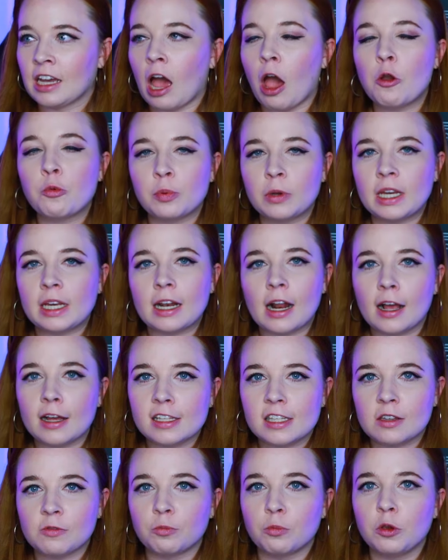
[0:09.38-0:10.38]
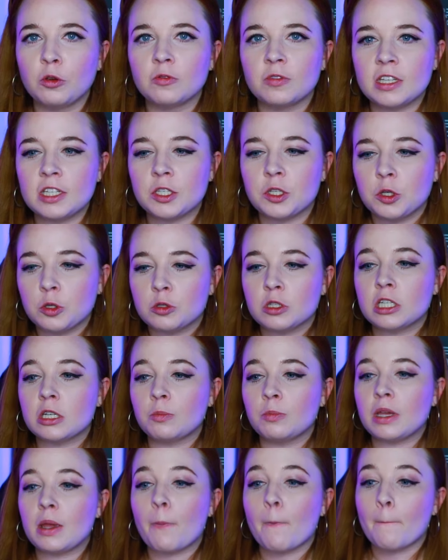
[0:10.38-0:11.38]
Opening nights of movies used to
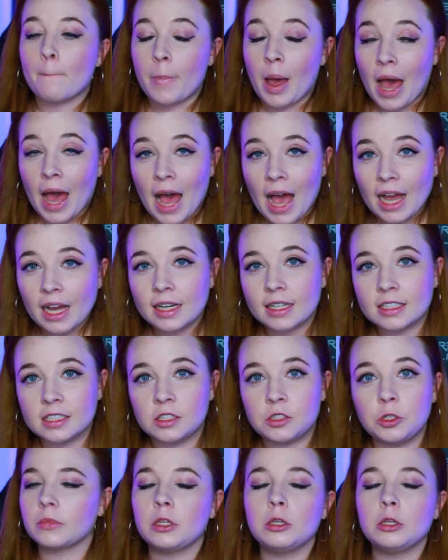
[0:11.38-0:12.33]
be packed.